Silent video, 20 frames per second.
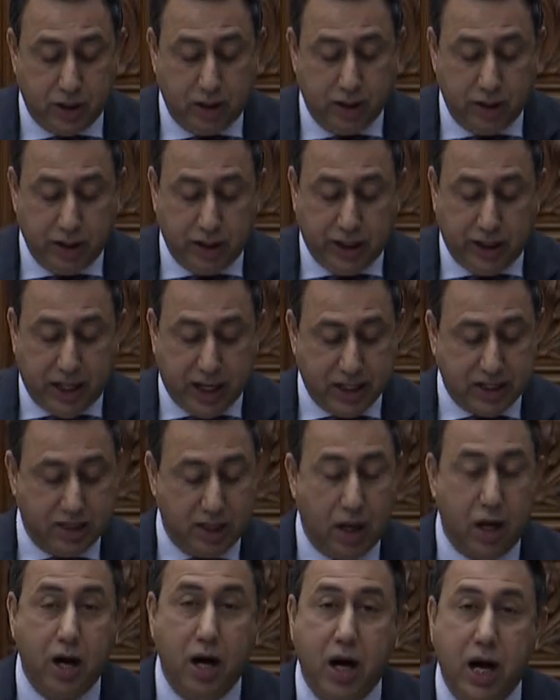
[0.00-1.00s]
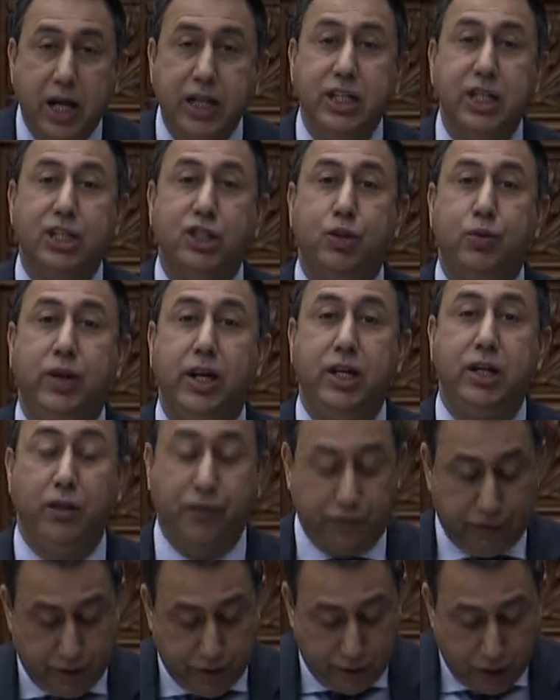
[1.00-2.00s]
learning has the highest rate
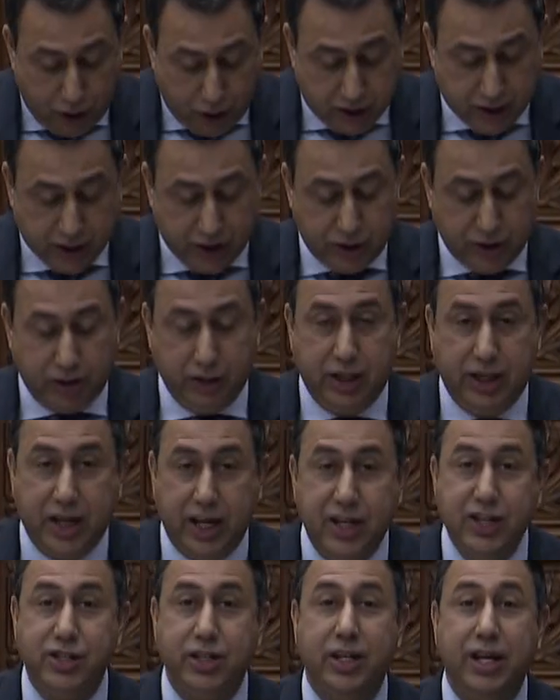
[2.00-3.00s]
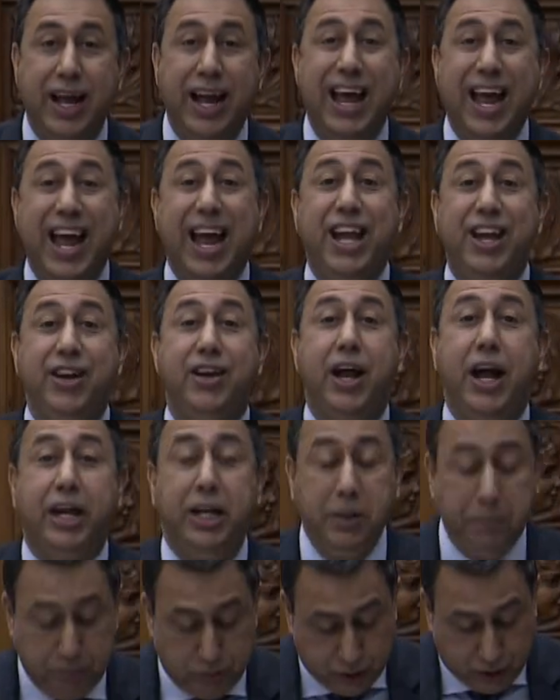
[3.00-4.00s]
of knowledge retention at
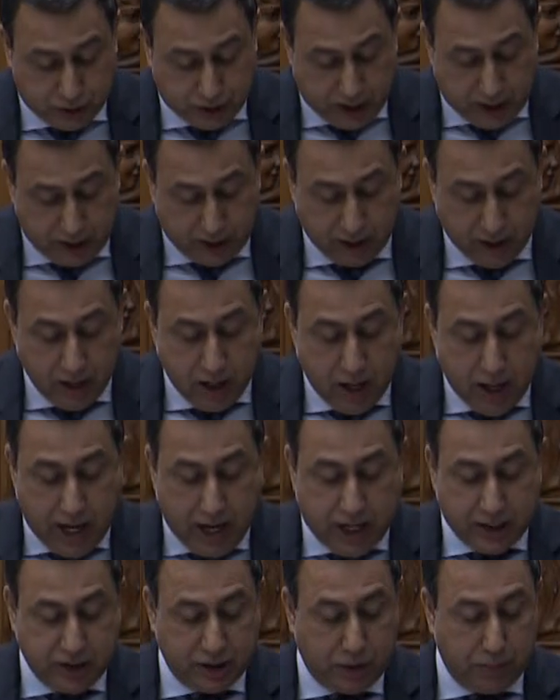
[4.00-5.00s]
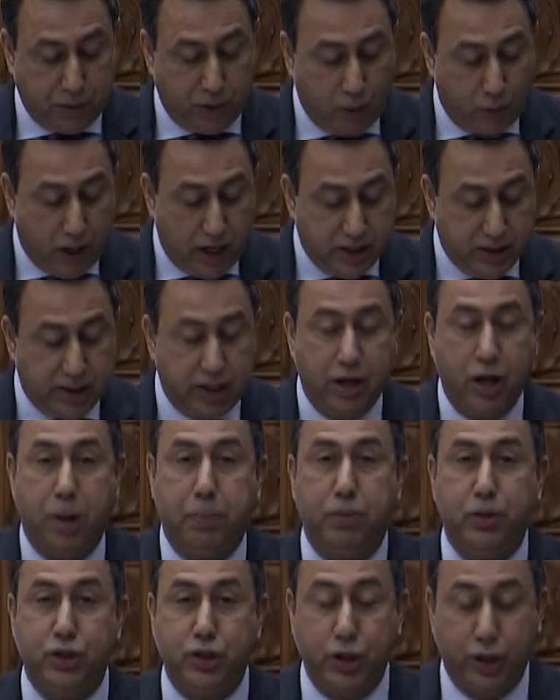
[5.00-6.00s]
90%, as it provides an
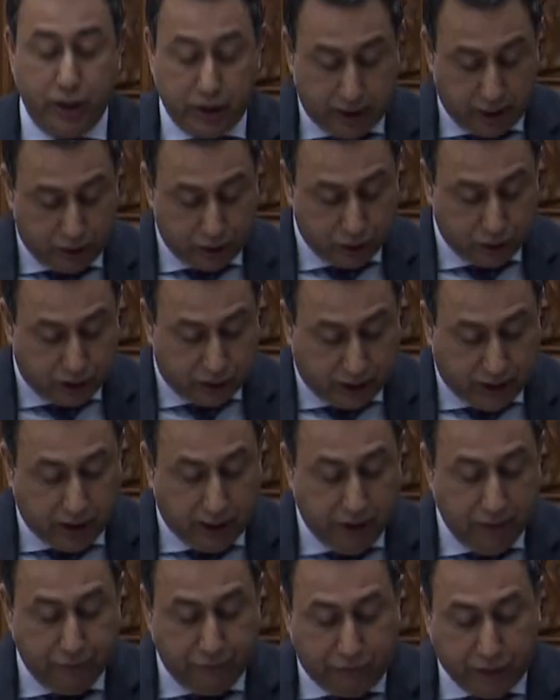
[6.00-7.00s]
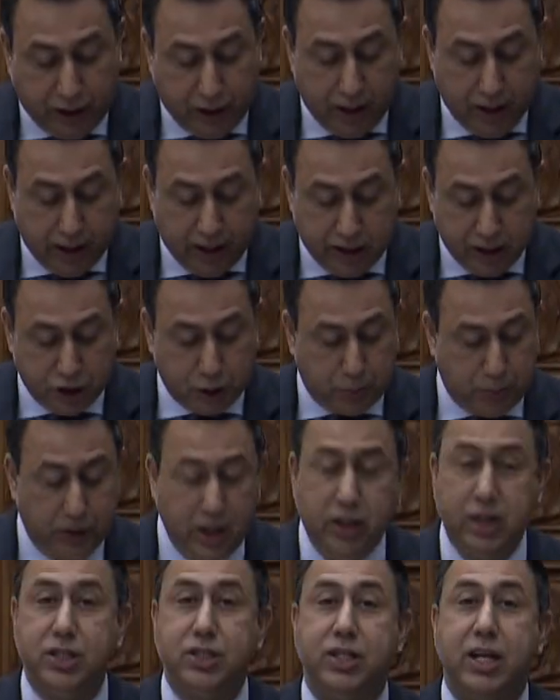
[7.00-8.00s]
opportunity to see, feel, and
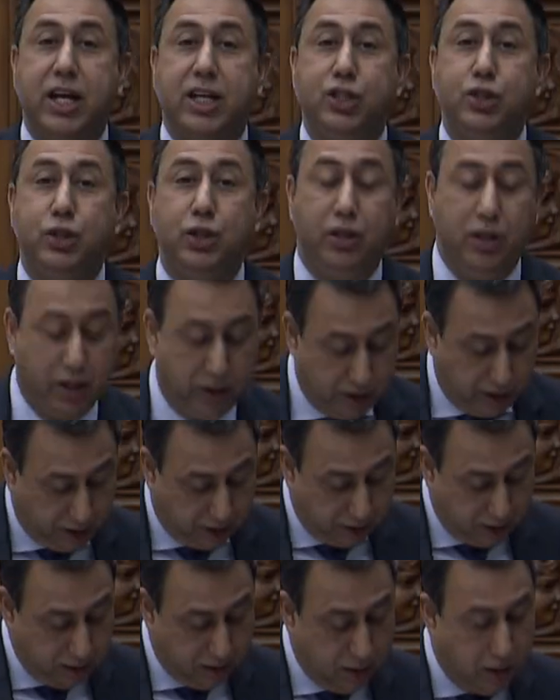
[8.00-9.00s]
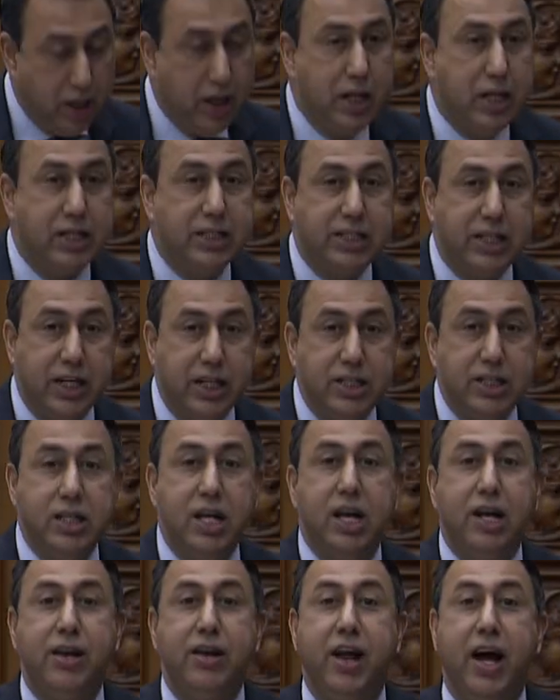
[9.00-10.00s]
experience as you're learning. Since
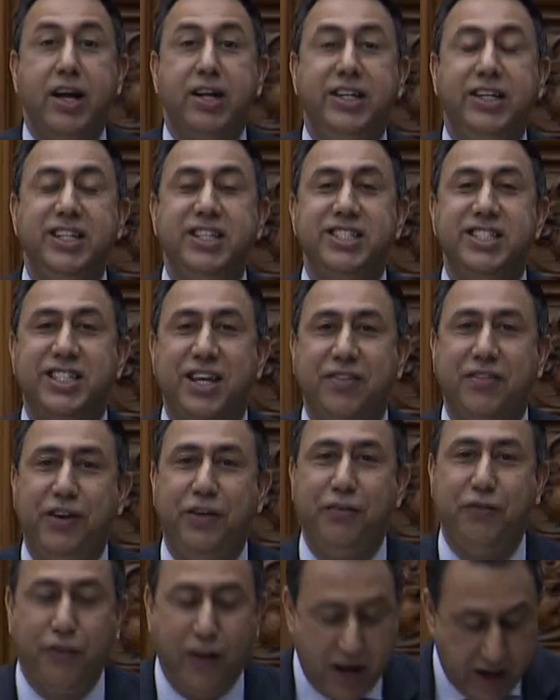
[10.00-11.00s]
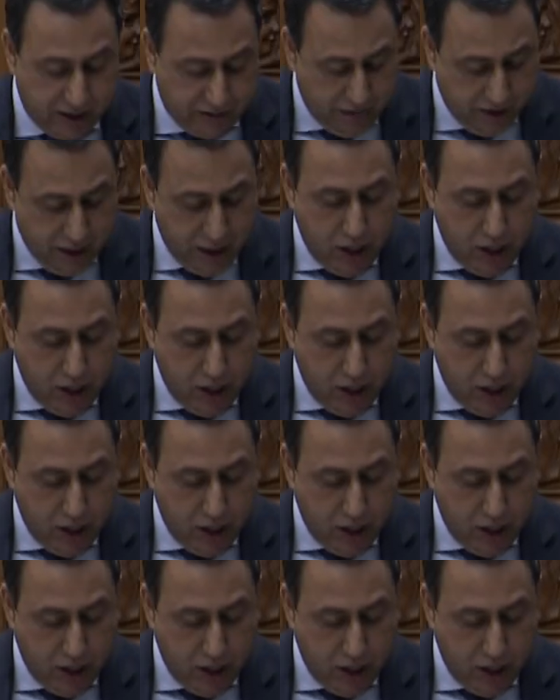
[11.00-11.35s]
1975,